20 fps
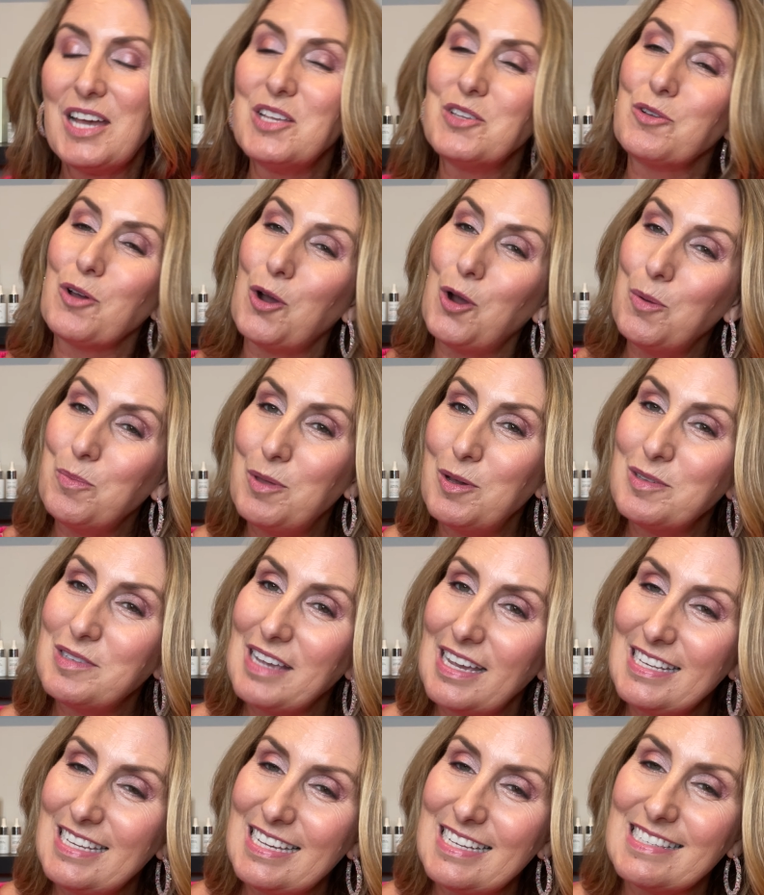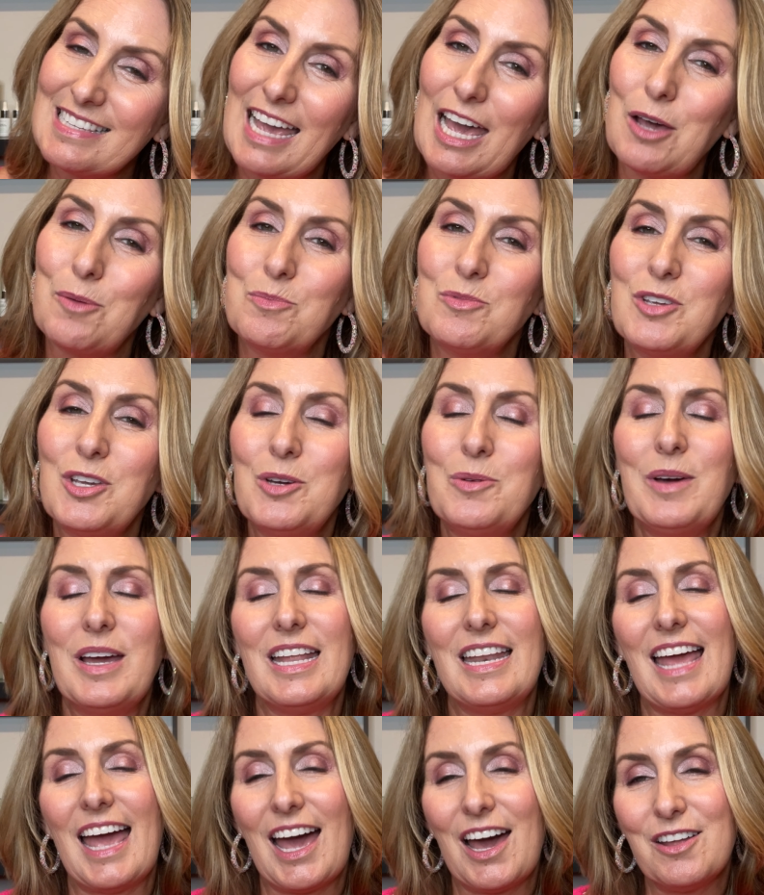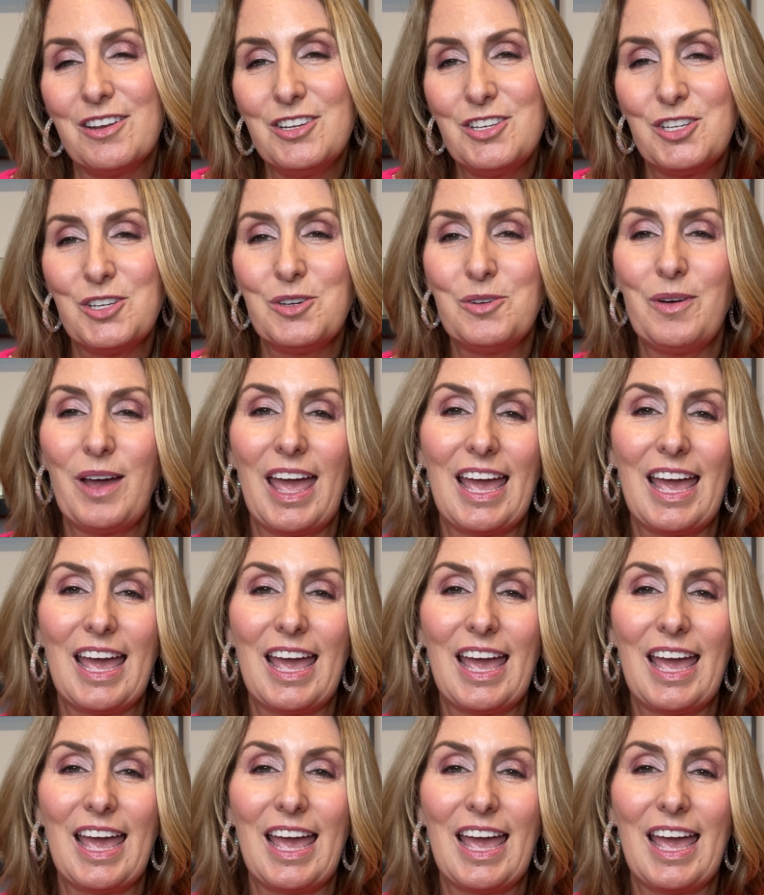So I hope those ideas helped you in how to do